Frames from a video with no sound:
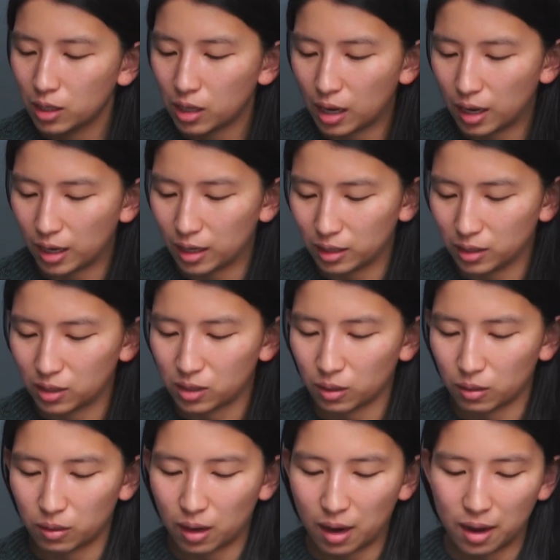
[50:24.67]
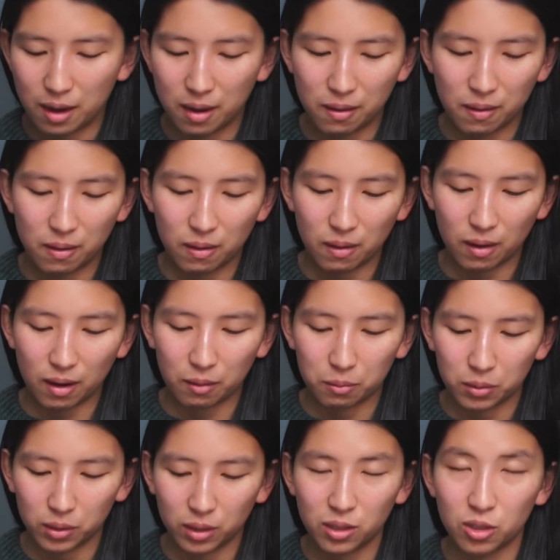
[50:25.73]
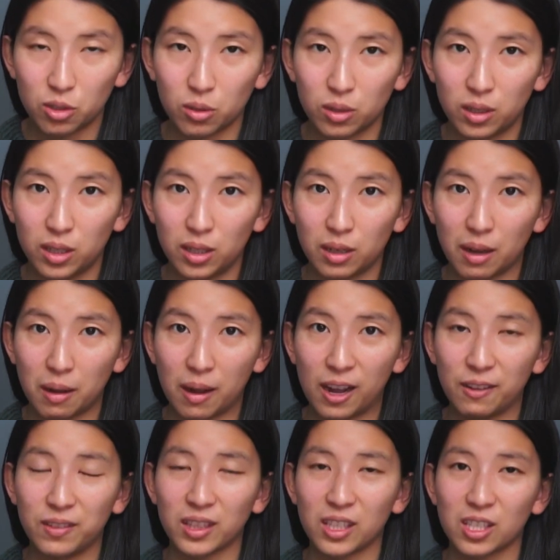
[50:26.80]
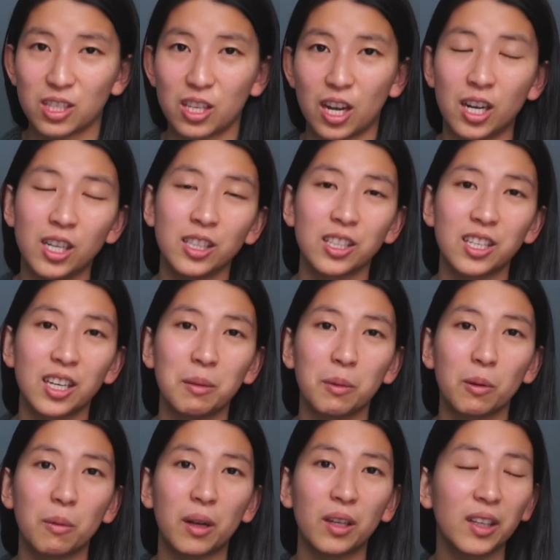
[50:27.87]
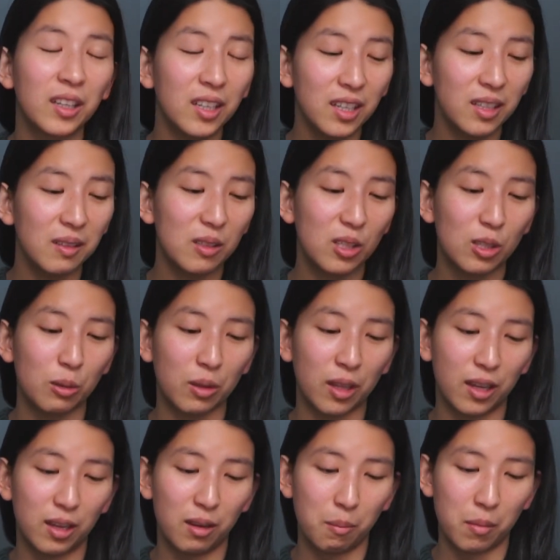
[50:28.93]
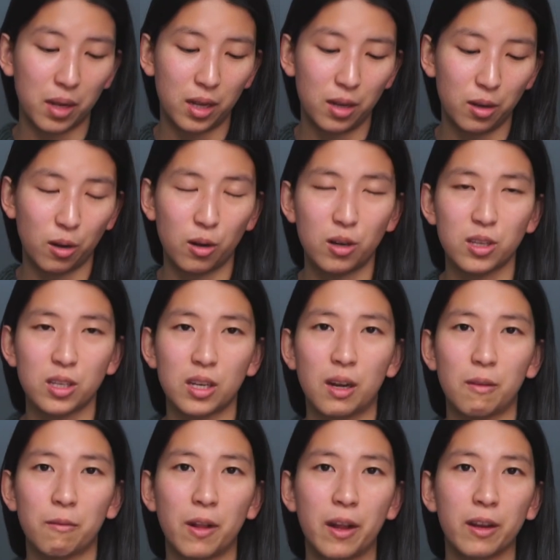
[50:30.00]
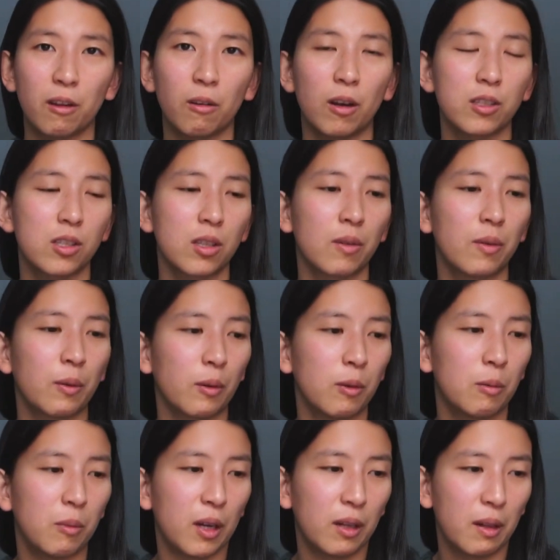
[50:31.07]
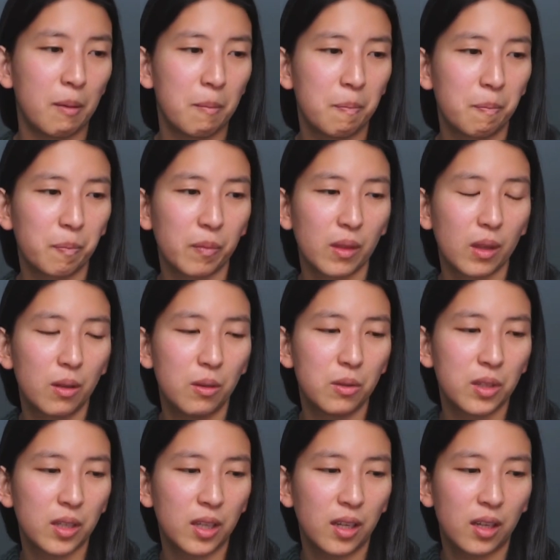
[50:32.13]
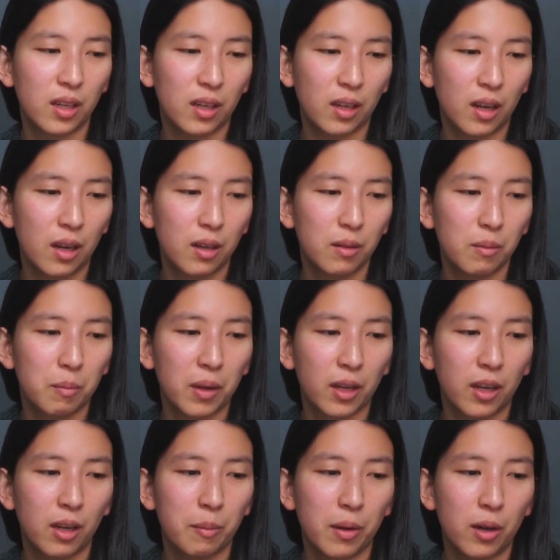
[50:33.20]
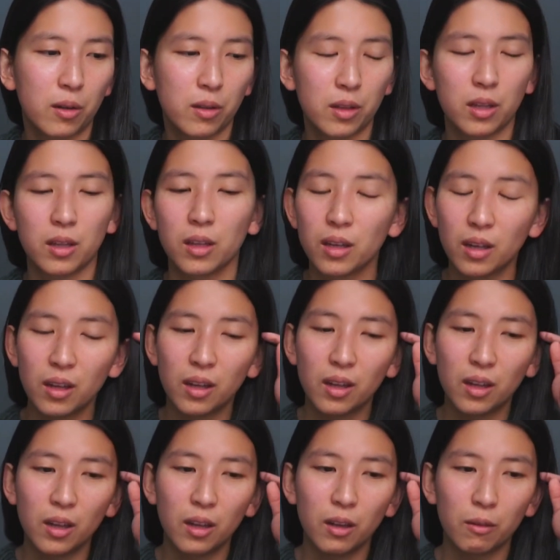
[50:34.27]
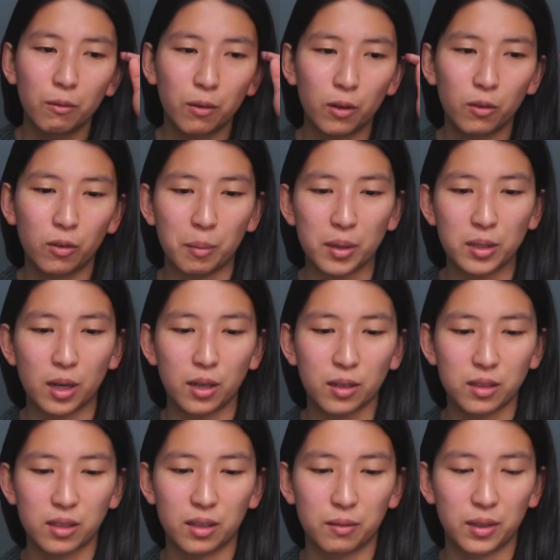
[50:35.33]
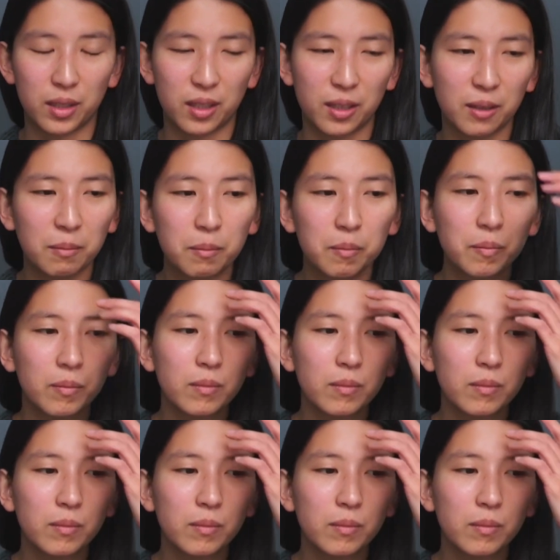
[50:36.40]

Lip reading: And so I have really enjoyed having this on the table while I knit, so that my yarn is not flying across the living room while I'm using it and not picking up all the fur from my dogs and everything.